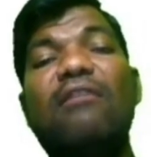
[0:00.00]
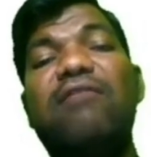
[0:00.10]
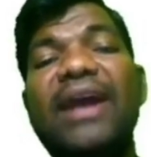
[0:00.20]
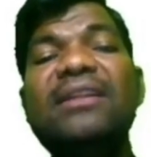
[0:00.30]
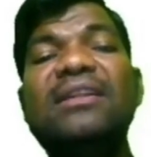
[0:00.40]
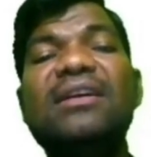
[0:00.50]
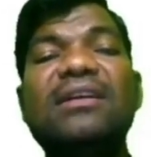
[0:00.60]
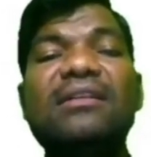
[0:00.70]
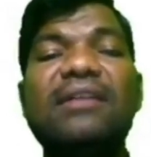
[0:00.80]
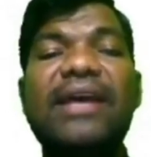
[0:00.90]
find
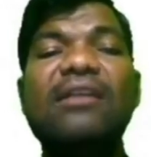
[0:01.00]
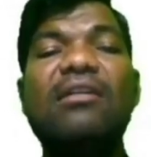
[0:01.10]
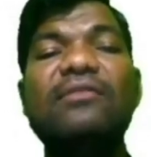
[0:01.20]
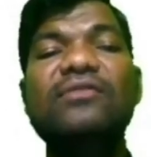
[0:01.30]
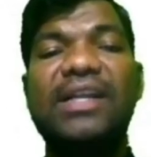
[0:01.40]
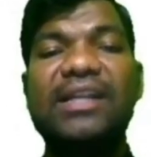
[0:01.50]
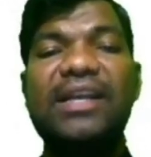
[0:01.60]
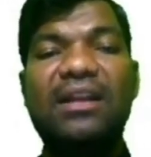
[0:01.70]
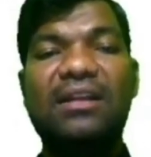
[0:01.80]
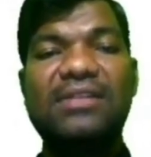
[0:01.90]
the area of
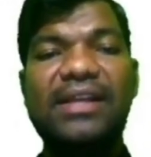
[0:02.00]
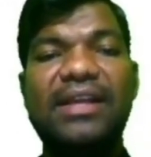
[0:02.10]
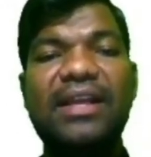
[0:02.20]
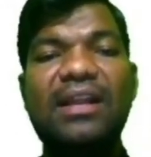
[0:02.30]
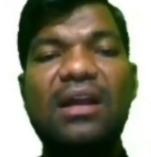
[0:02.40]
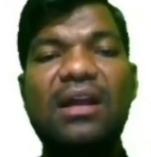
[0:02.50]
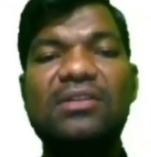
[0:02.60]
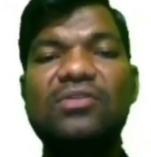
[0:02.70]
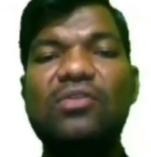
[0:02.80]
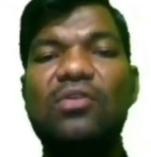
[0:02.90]
circle
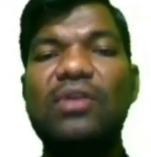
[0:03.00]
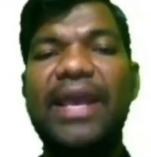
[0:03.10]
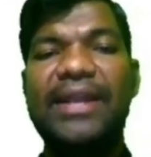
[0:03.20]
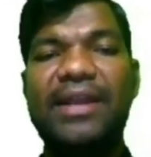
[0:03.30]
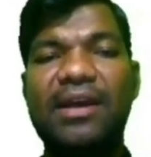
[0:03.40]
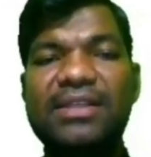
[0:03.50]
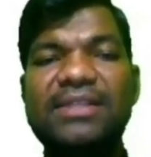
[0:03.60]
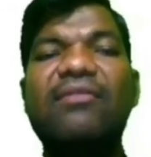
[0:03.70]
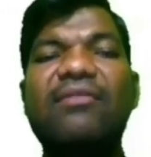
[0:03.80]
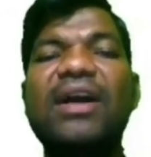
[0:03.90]
underscore area. This is
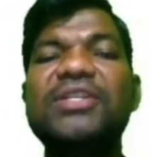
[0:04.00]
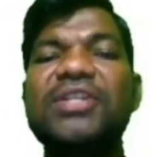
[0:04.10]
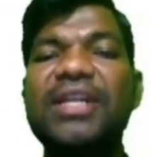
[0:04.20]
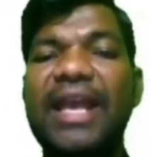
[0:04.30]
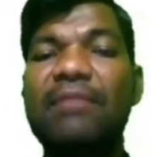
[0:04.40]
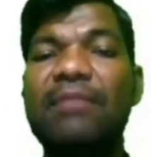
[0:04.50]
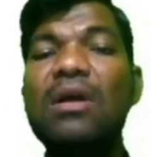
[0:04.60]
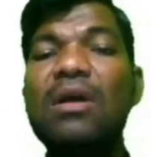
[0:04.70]
the function name.